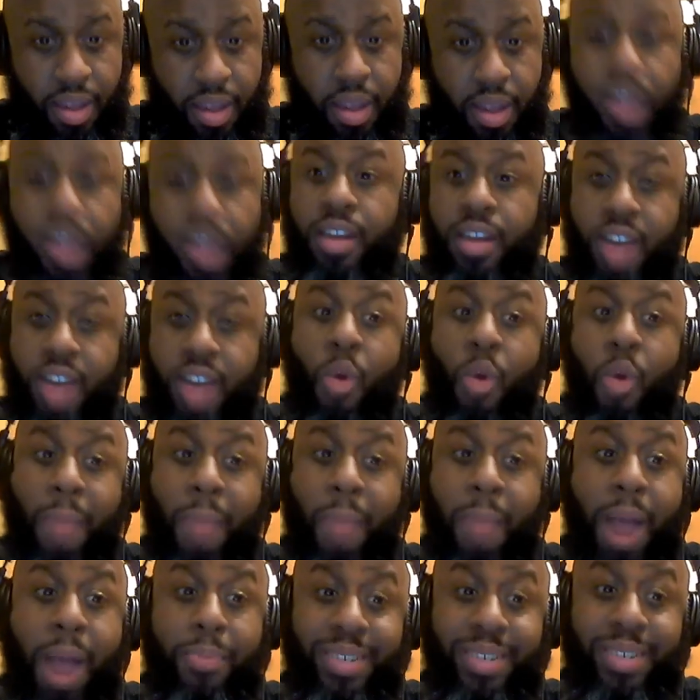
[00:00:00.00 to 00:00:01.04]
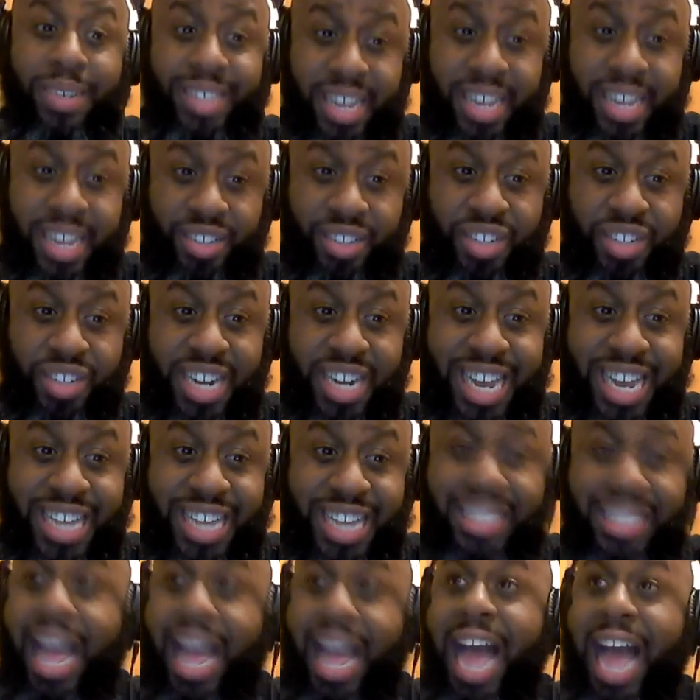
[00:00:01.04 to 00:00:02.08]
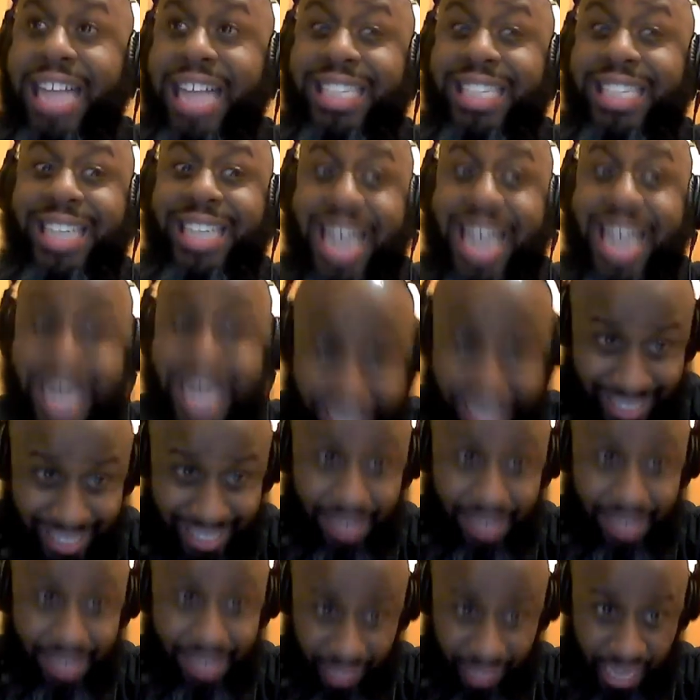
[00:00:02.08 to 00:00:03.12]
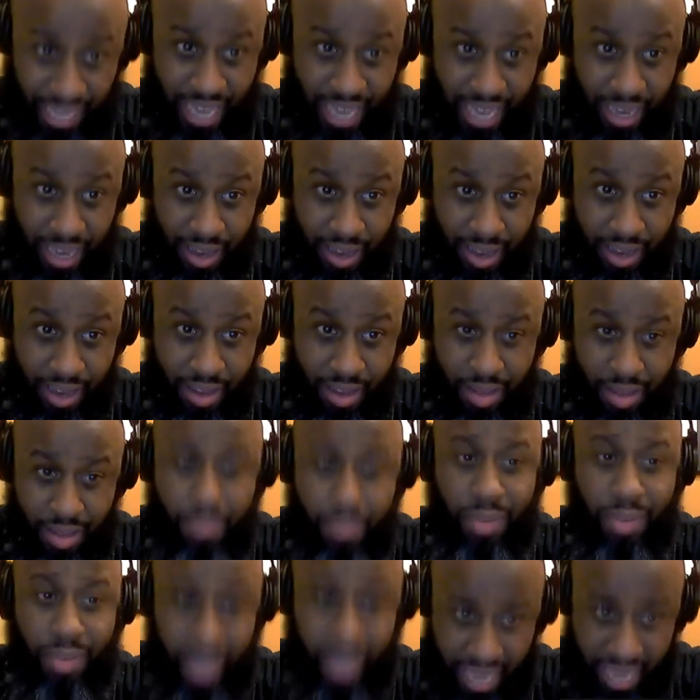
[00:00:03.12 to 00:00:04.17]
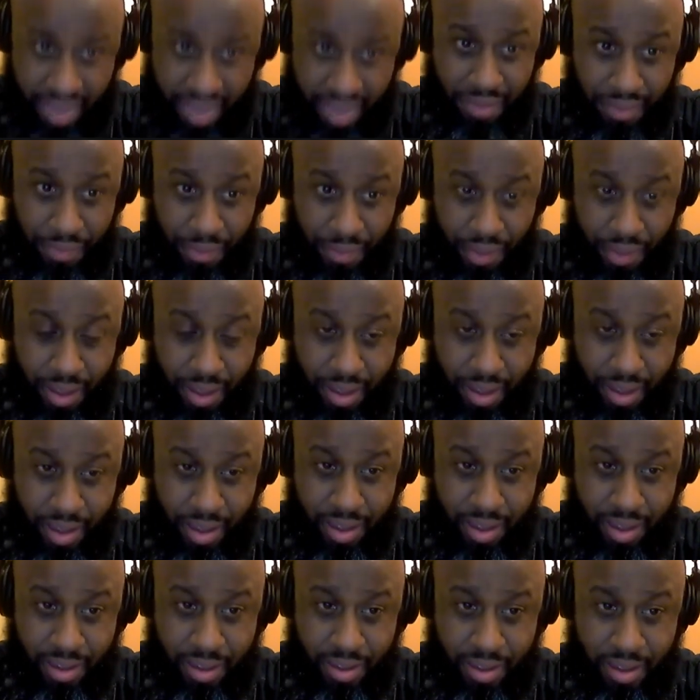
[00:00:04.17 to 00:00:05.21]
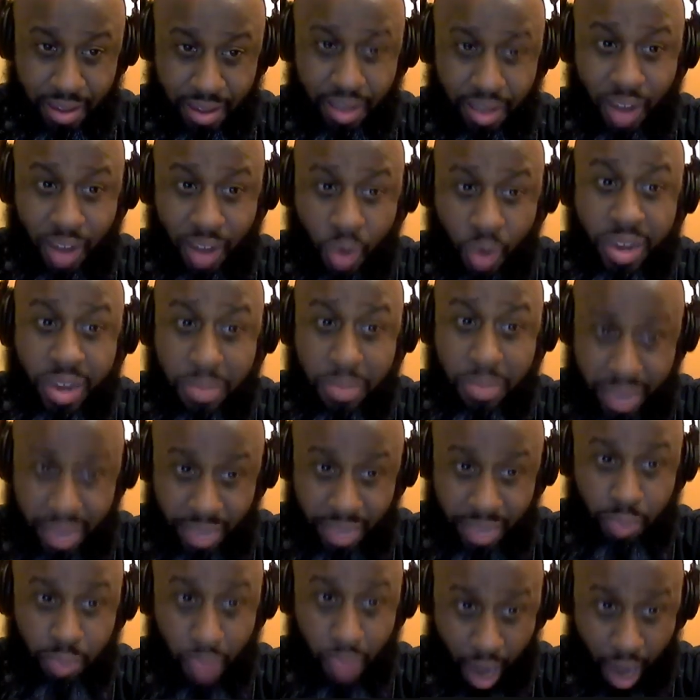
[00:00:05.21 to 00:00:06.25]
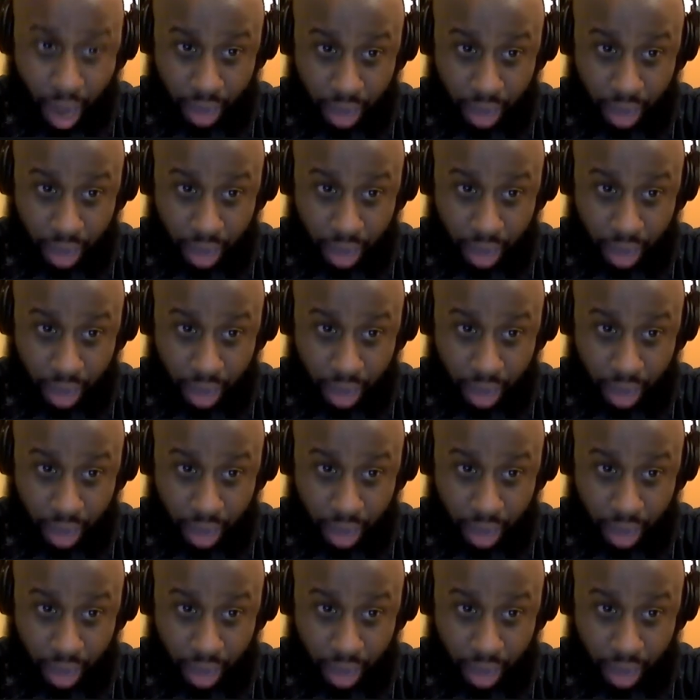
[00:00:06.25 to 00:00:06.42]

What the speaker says: No, my prediction is I tentatively believe Cody beats Brock.